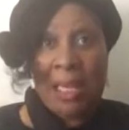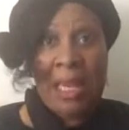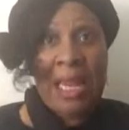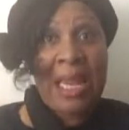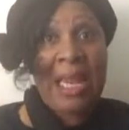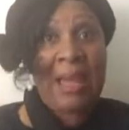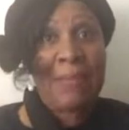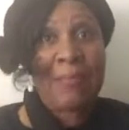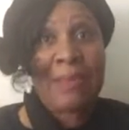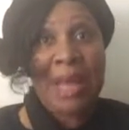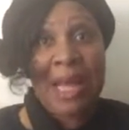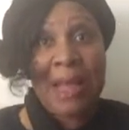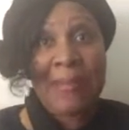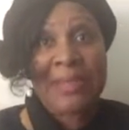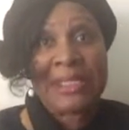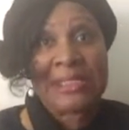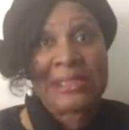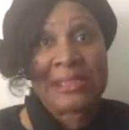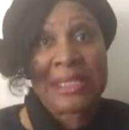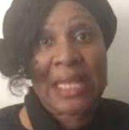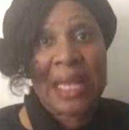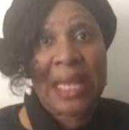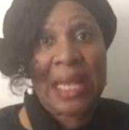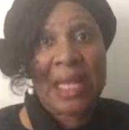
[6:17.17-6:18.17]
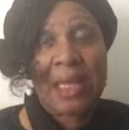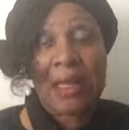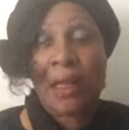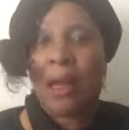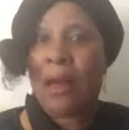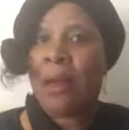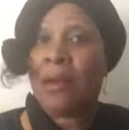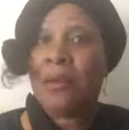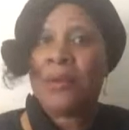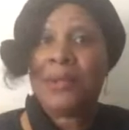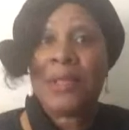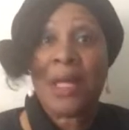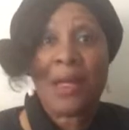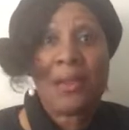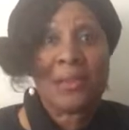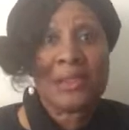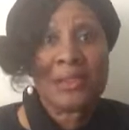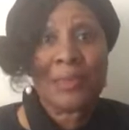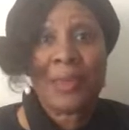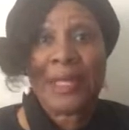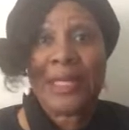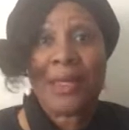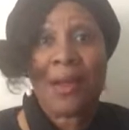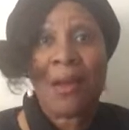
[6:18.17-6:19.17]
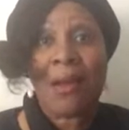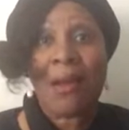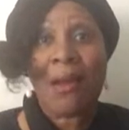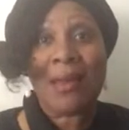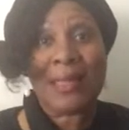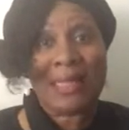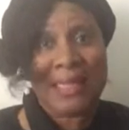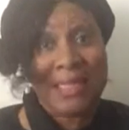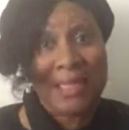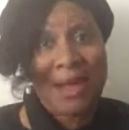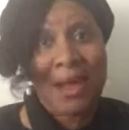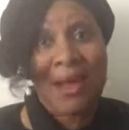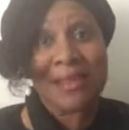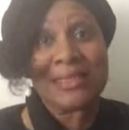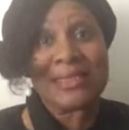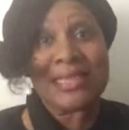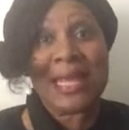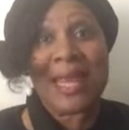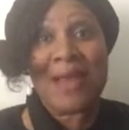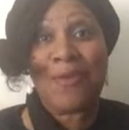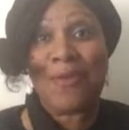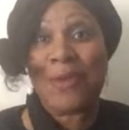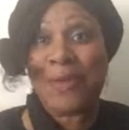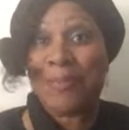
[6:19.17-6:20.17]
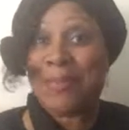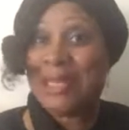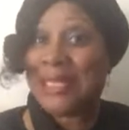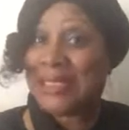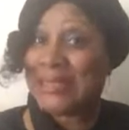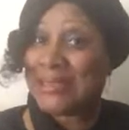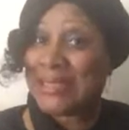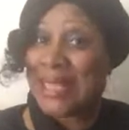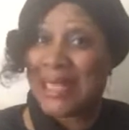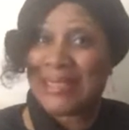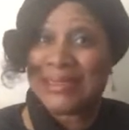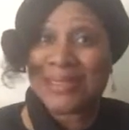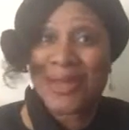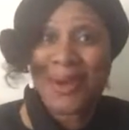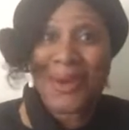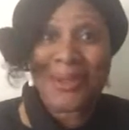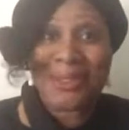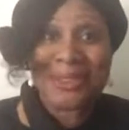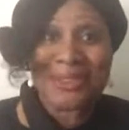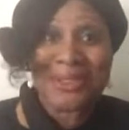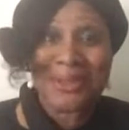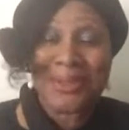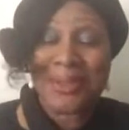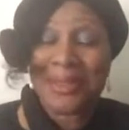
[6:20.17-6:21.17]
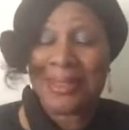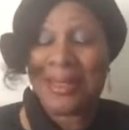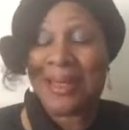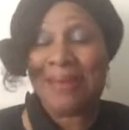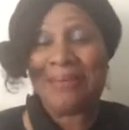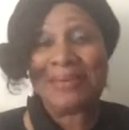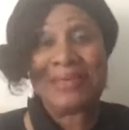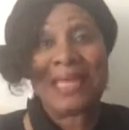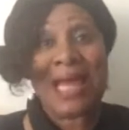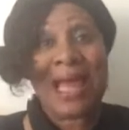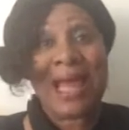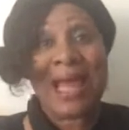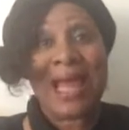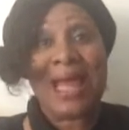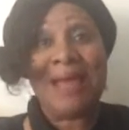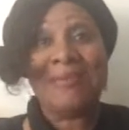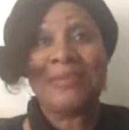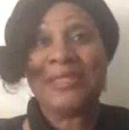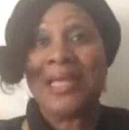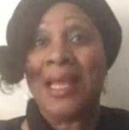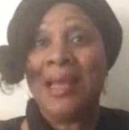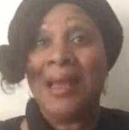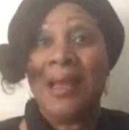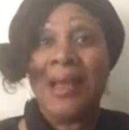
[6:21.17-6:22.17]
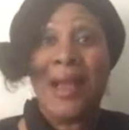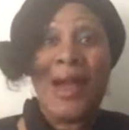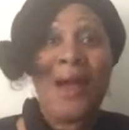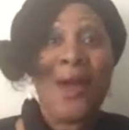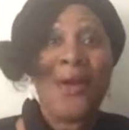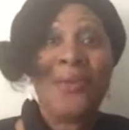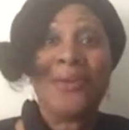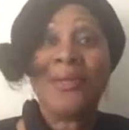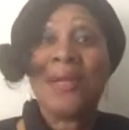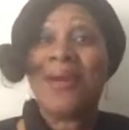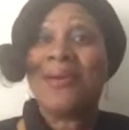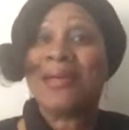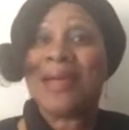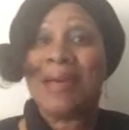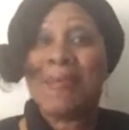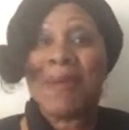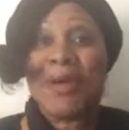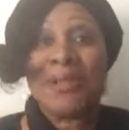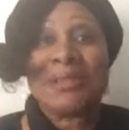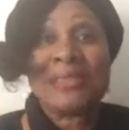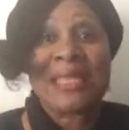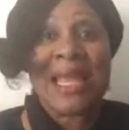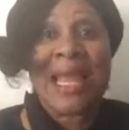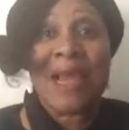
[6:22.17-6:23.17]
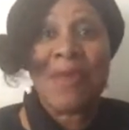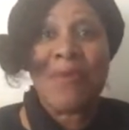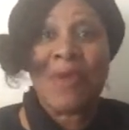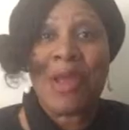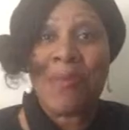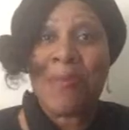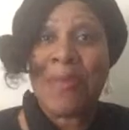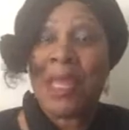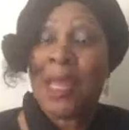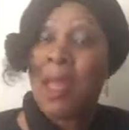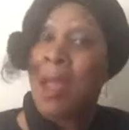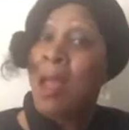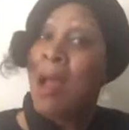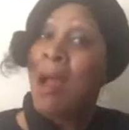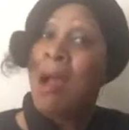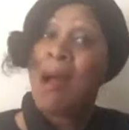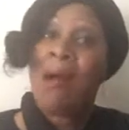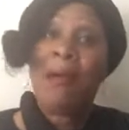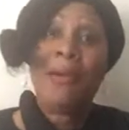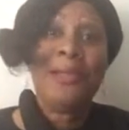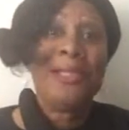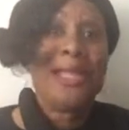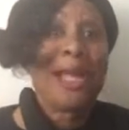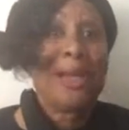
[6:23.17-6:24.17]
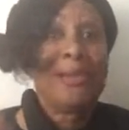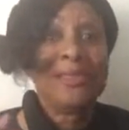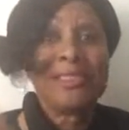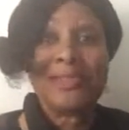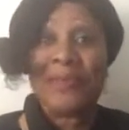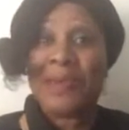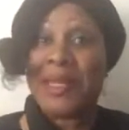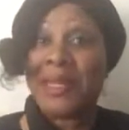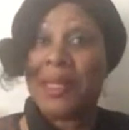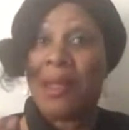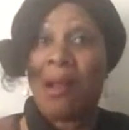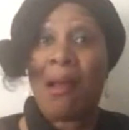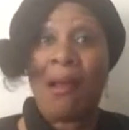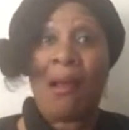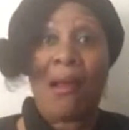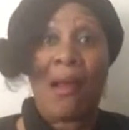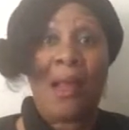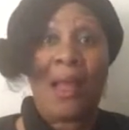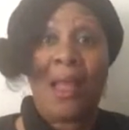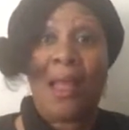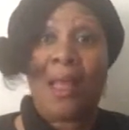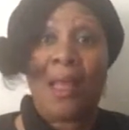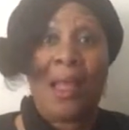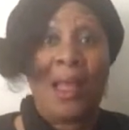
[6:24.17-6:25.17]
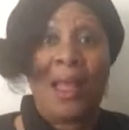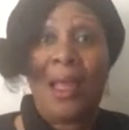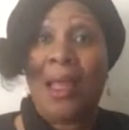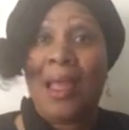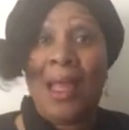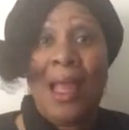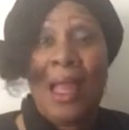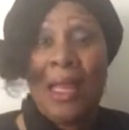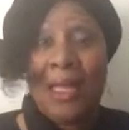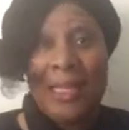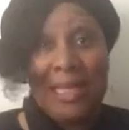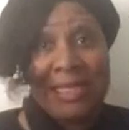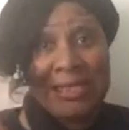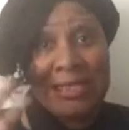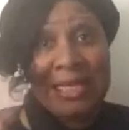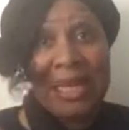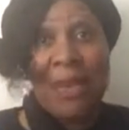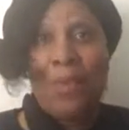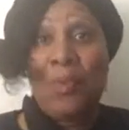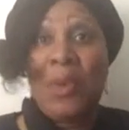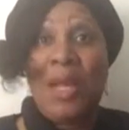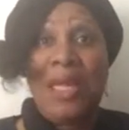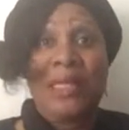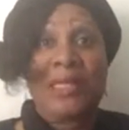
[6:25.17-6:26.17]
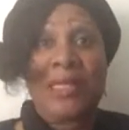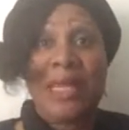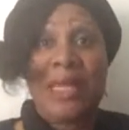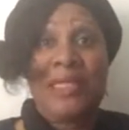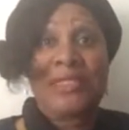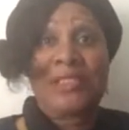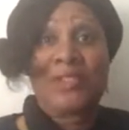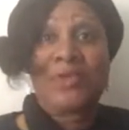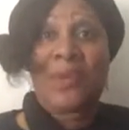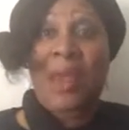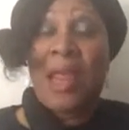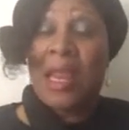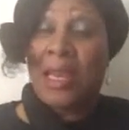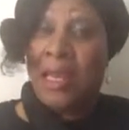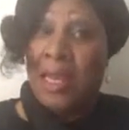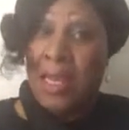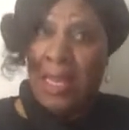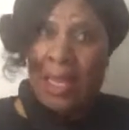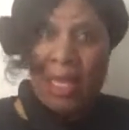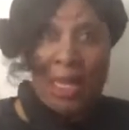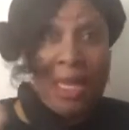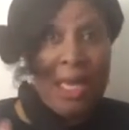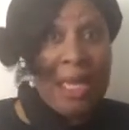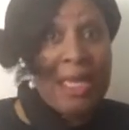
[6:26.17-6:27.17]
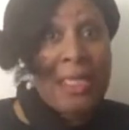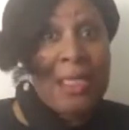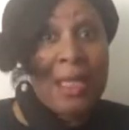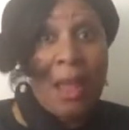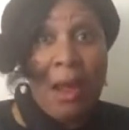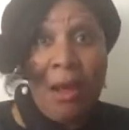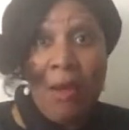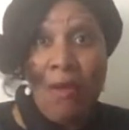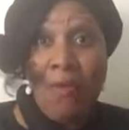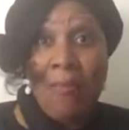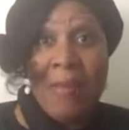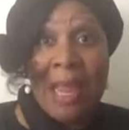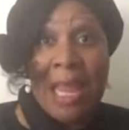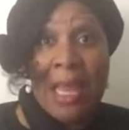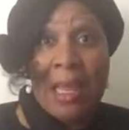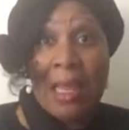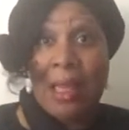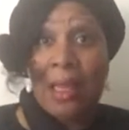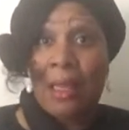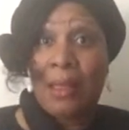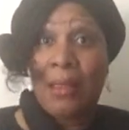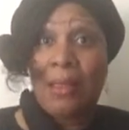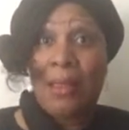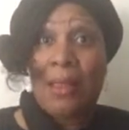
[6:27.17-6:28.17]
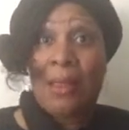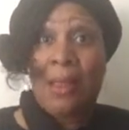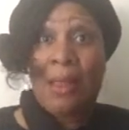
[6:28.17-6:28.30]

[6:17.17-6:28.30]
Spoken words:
And mama said, oh no, sweetheart. Can y'all say it with me? Because I told it to you enough times. Oh no, come on, say it with me. Oh no, sweetheart. Let's get one thing straight. He your man.